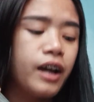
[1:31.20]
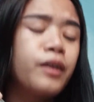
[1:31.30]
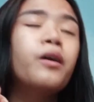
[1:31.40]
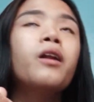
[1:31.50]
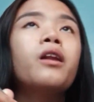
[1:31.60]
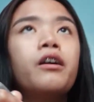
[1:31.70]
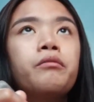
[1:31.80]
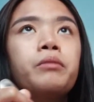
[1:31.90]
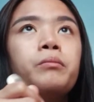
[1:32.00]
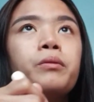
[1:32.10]
I know a lot
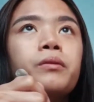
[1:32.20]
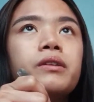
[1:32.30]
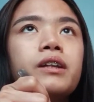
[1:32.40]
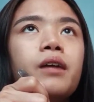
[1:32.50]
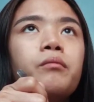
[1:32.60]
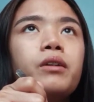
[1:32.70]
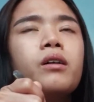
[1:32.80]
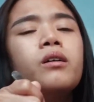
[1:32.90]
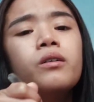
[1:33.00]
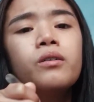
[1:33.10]
of people will tell me,
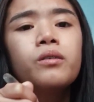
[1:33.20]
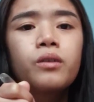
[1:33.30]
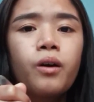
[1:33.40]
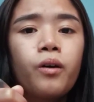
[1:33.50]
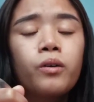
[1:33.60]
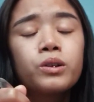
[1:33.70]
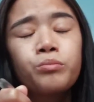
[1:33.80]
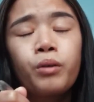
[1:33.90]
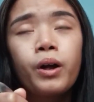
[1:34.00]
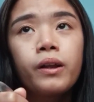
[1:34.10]
oh, go
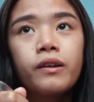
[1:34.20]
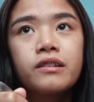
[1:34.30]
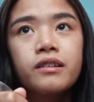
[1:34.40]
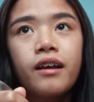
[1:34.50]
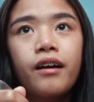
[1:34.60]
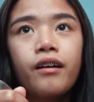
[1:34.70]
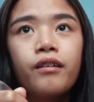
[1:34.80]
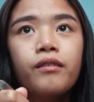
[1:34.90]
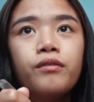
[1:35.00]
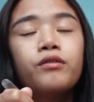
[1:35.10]
spoil
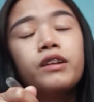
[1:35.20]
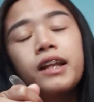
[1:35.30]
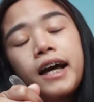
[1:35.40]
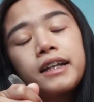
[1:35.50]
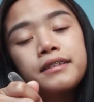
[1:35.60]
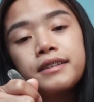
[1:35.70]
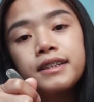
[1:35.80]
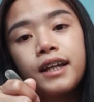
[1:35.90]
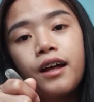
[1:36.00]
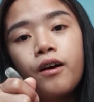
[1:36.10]
yourself, relax
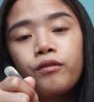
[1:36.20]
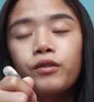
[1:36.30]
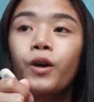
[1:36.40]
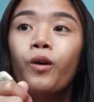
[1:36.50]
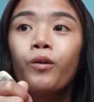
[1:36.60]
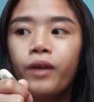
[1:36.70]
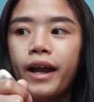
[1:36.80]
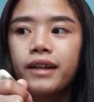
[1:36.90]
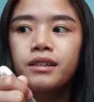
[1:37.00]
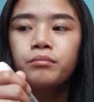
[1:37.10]
yourself, go
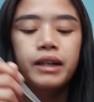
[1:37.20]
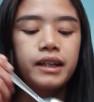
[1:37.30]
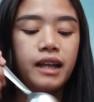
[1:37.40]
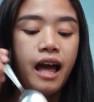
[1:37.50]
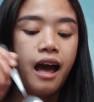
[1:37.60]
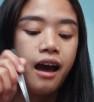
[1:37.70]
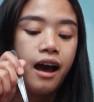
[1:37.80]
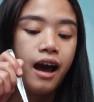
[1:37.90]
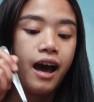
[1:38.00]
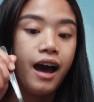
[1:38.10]
rest, but
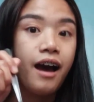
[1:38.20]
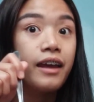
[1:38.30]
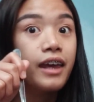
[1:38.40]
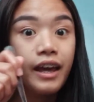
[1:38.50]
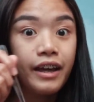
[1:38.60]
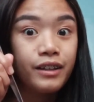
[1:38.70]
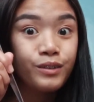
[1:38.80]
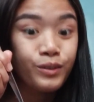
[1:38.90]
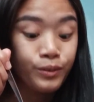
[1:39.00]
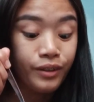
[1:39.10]
I
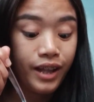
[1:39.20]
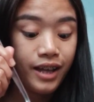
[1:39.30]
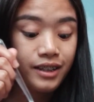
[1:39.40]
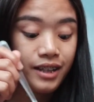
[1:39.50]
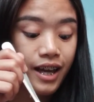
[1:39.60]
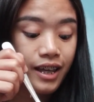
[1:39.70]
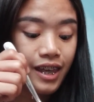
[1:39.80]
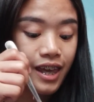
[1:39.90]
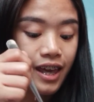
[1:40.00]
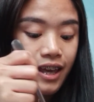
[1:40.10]
can't do that. I
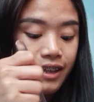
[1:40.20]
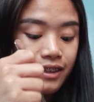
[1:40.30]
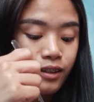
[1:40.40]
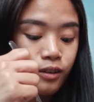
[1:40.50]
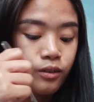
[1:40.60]
can't